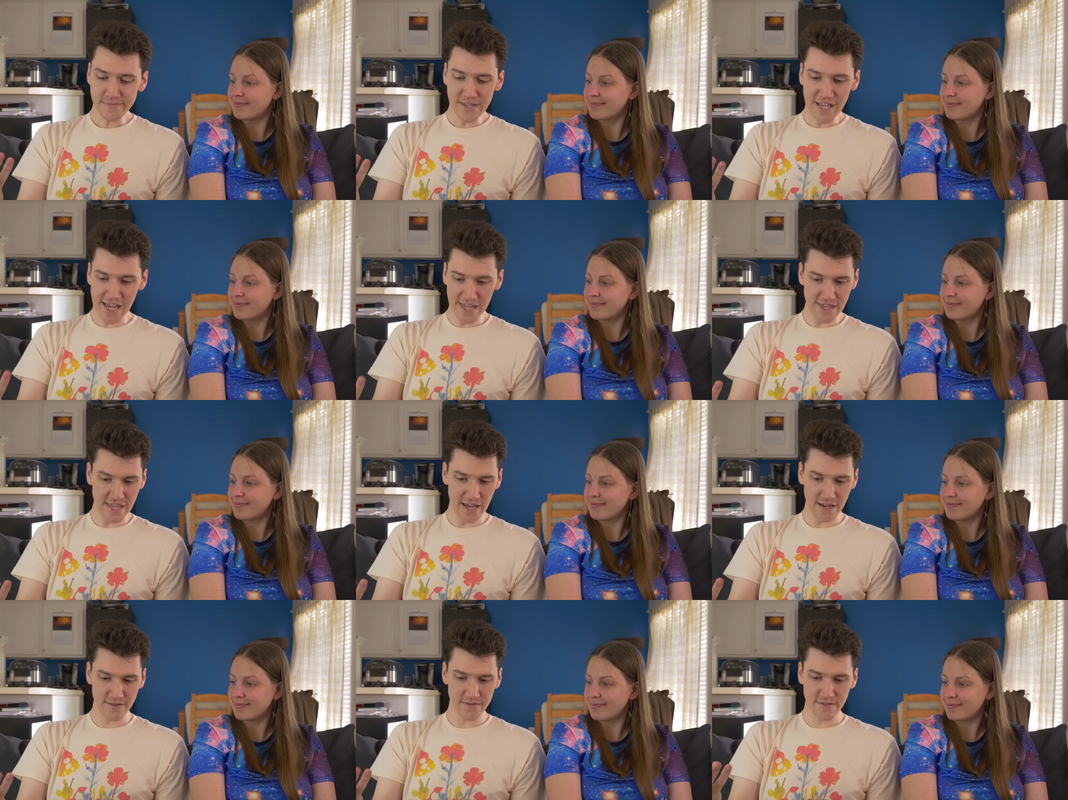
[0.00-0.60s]

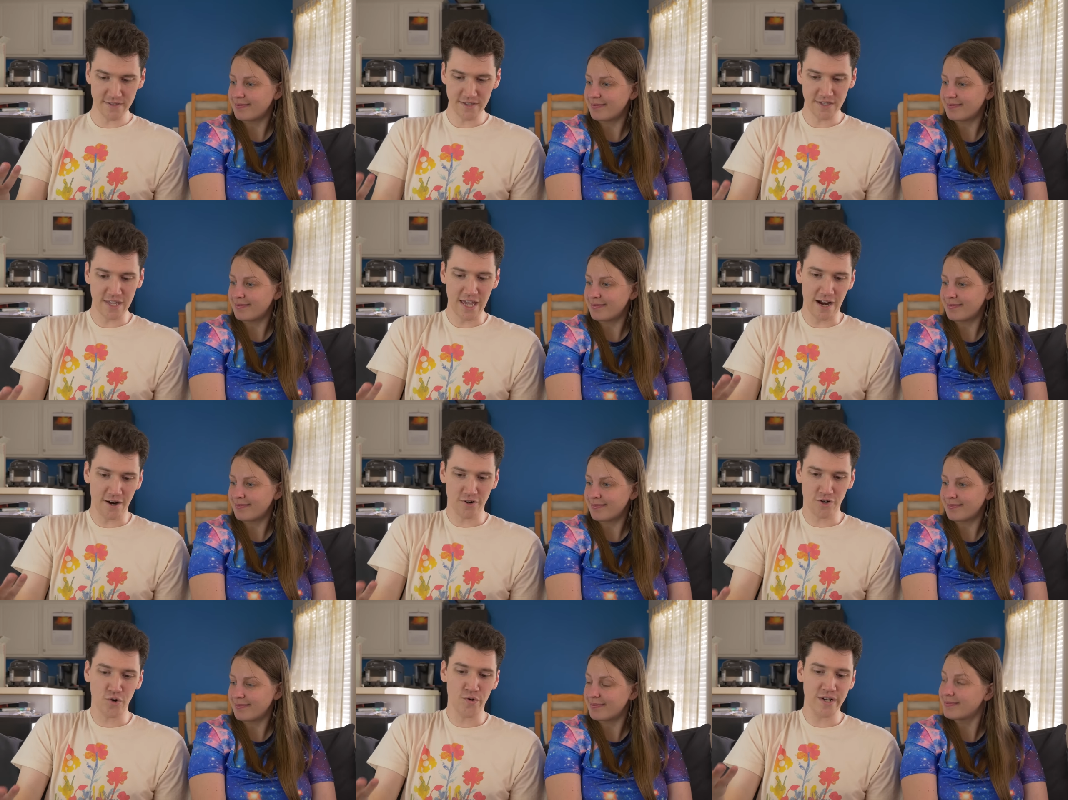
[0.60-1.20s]
Speaker 1: And they,
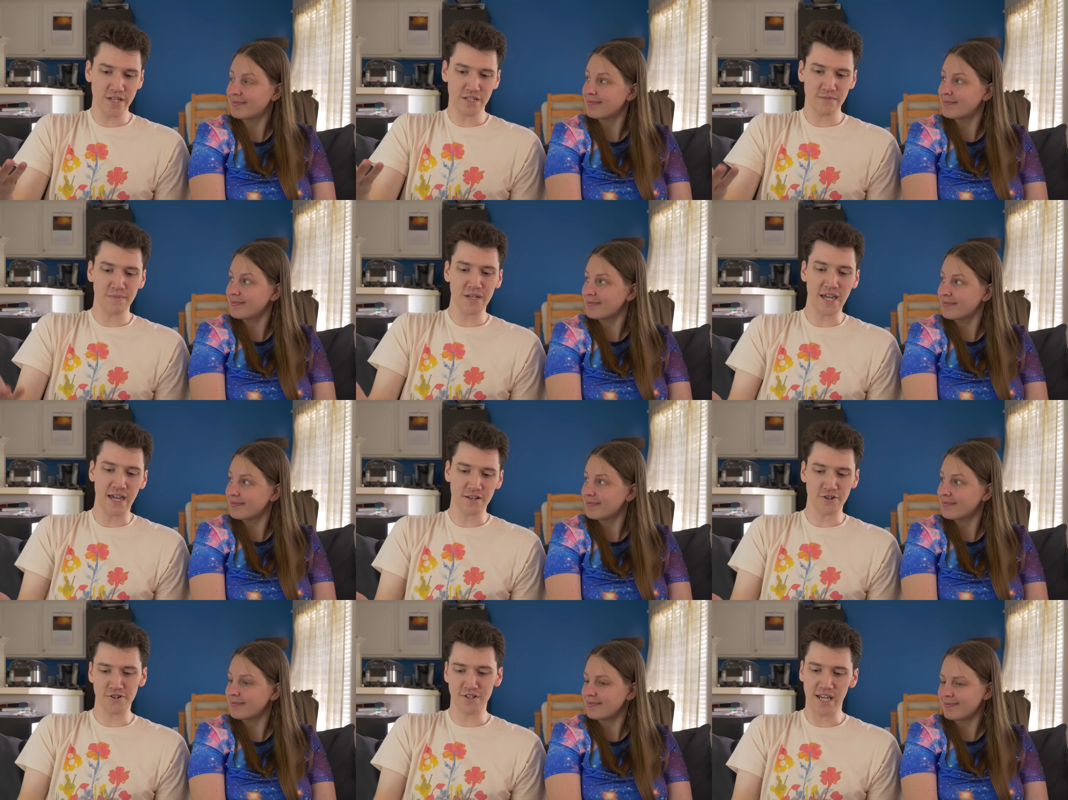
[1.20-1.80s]
they are going to
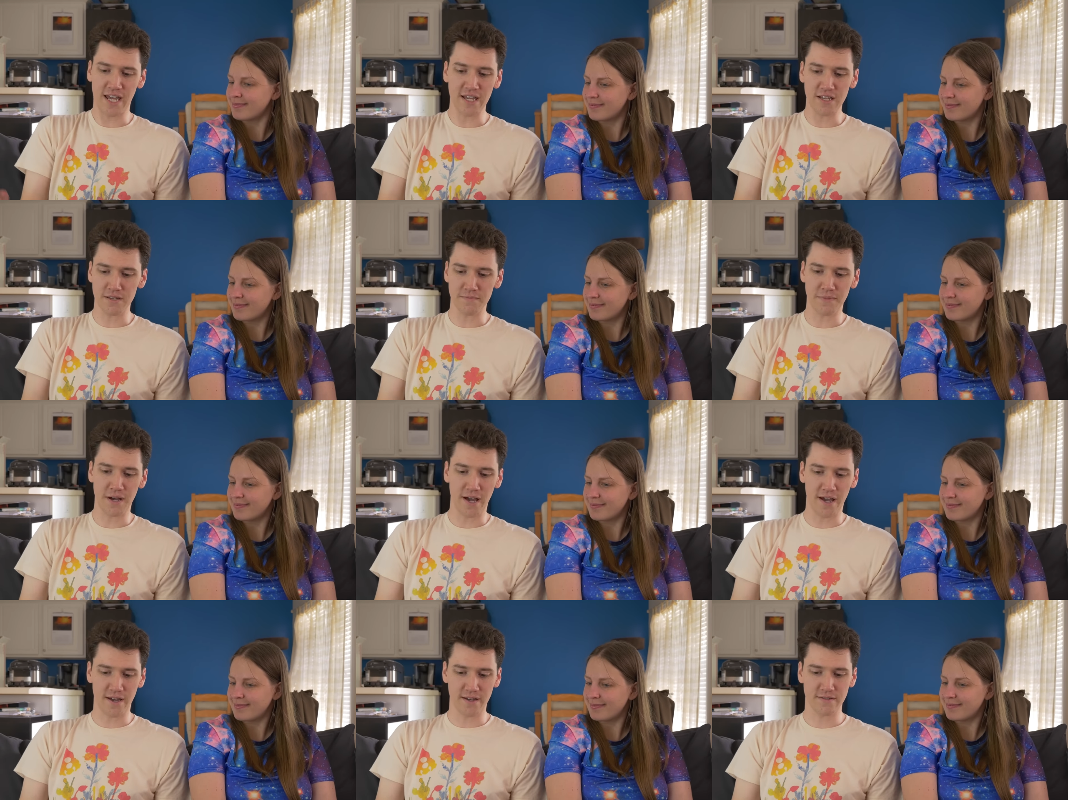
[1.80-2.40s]
be
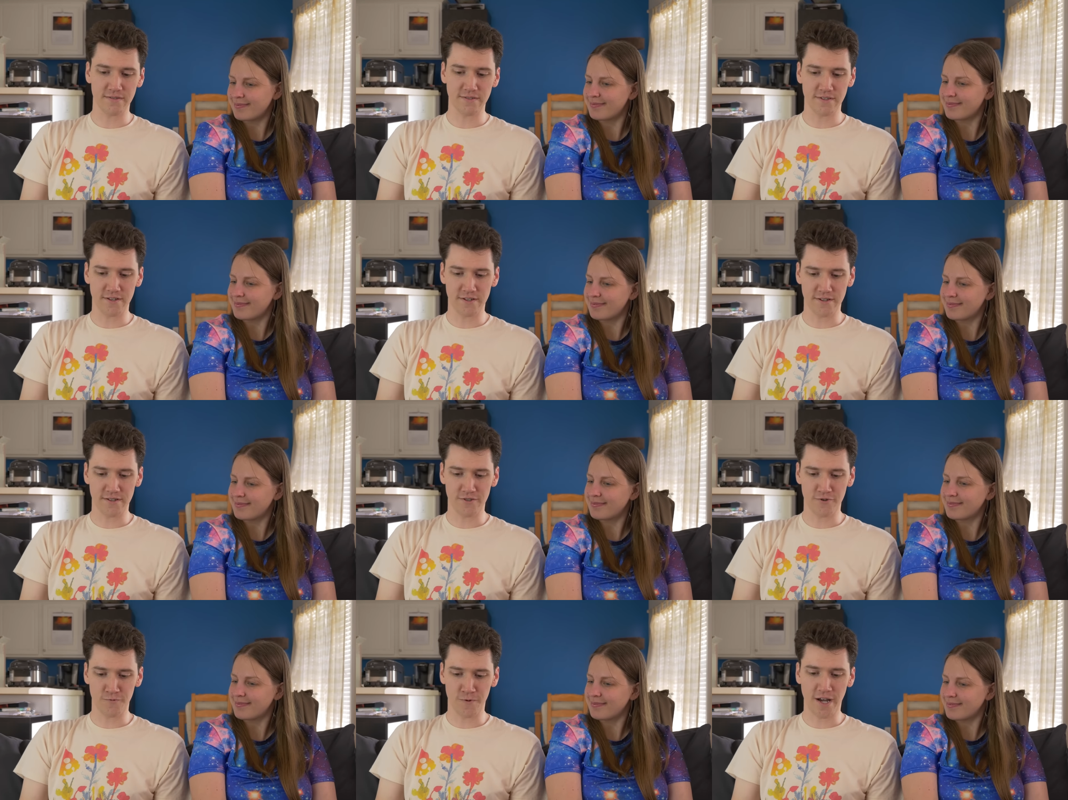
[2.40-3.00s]
entertained by
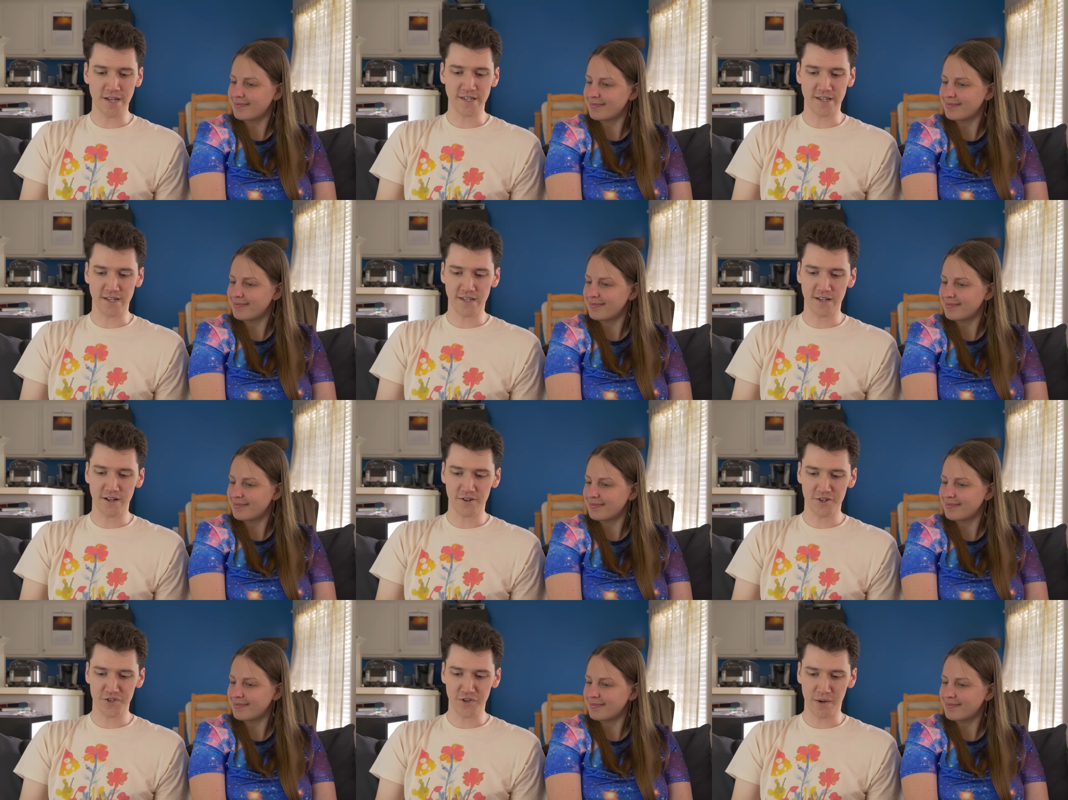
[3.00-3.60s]
the, the
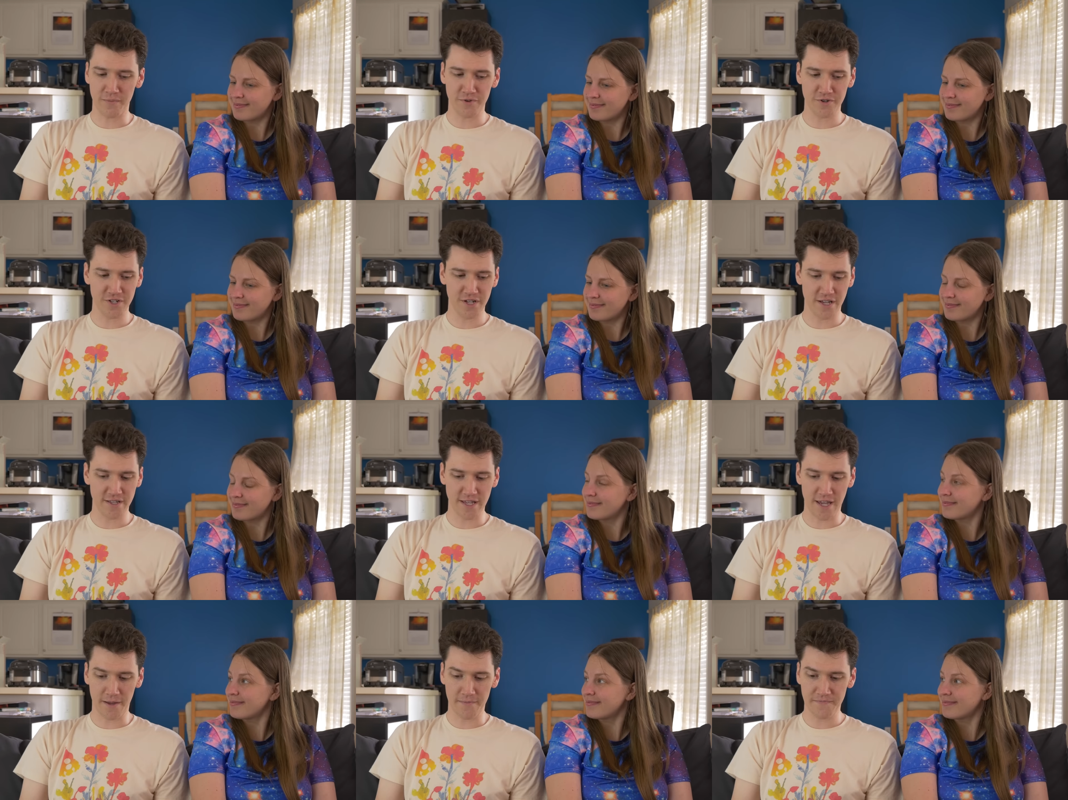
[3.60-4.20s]
writing in here. So I
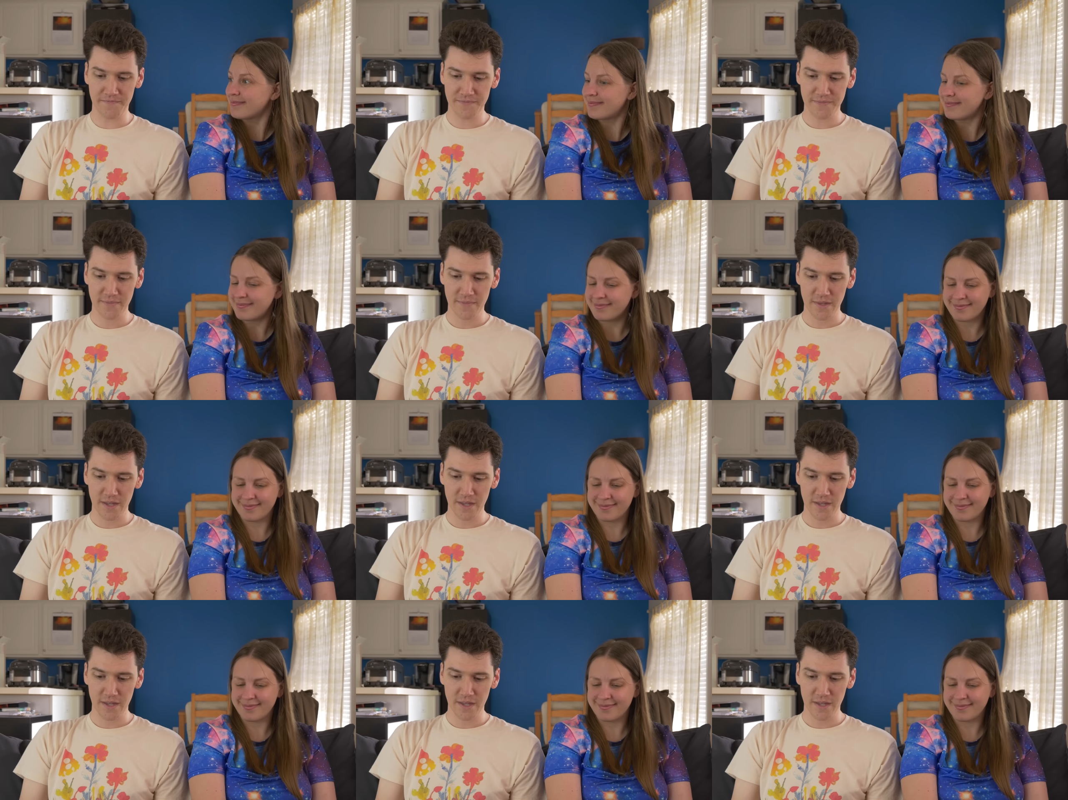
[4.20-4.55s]
appreciate that.